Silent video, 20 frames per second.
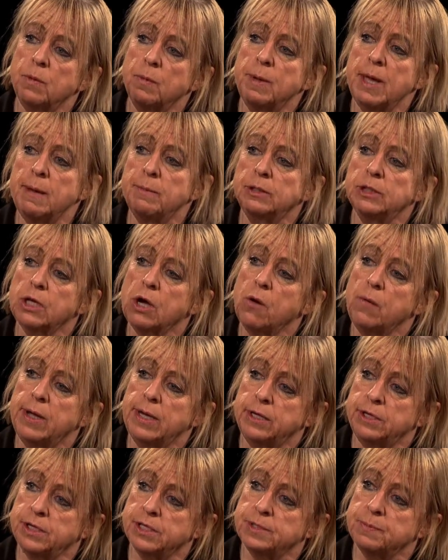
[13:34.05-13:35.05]
will be able to go
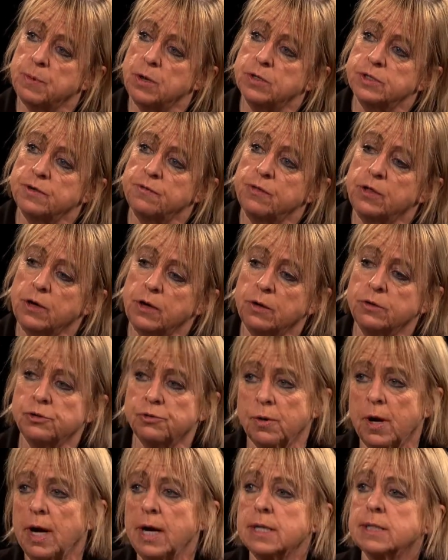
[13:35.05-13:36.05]
in and dispose of their
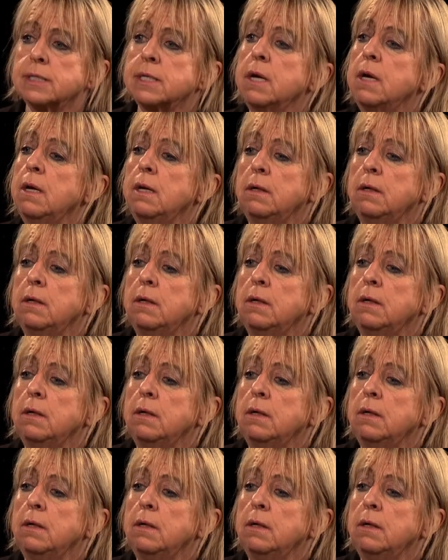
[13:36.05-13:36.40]
drugs.